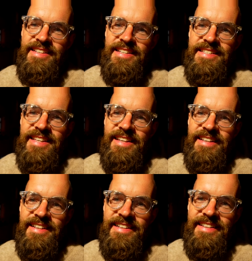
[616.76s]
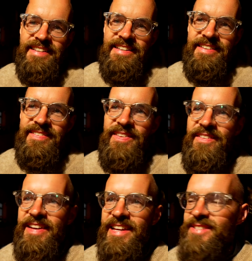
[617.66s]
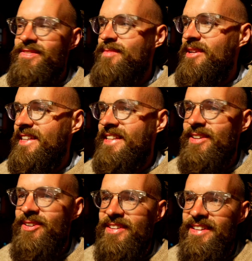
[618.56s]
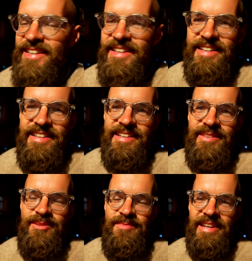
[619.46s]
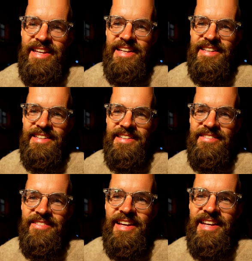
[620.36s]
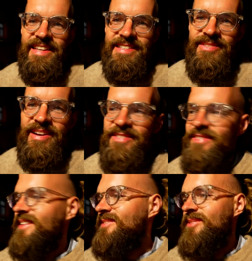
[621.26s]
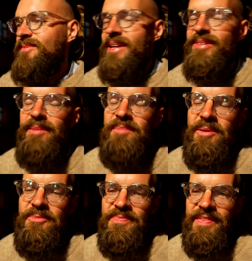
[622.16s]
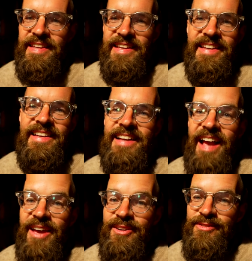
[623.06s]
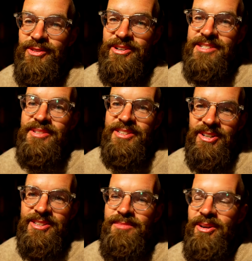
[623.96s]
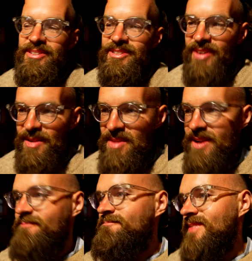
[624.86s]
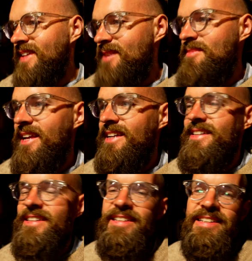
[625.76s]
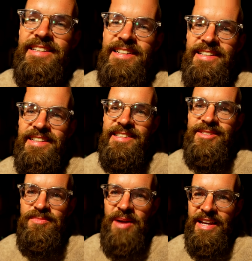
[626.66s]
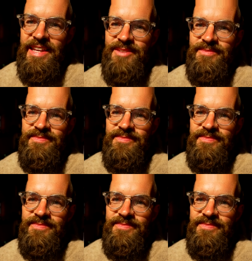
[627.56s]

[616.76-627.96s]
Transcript: Just had a very nice family dinner with my dad, with Annie, his wife, and with my grandma. And of course we talked about grandma coming to Bali.